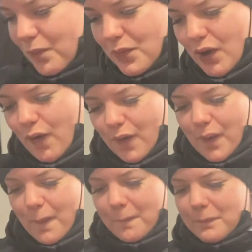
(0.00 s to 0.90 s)

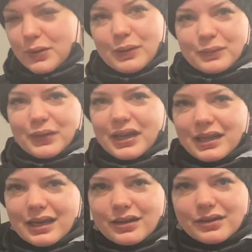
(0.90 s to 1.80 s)
Oh, y'all read out
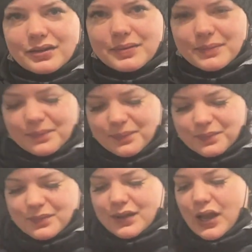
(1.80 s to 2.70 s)
loud? Yeah, read out
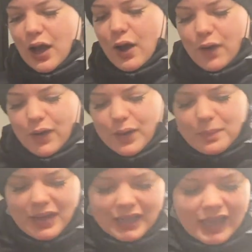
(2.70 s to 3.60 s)
loud. All
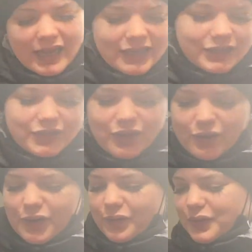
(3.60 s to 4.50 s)
my likes,
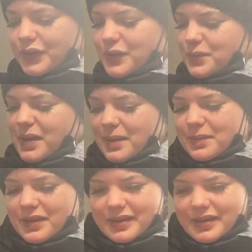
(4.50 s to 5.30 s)
all for you, baby.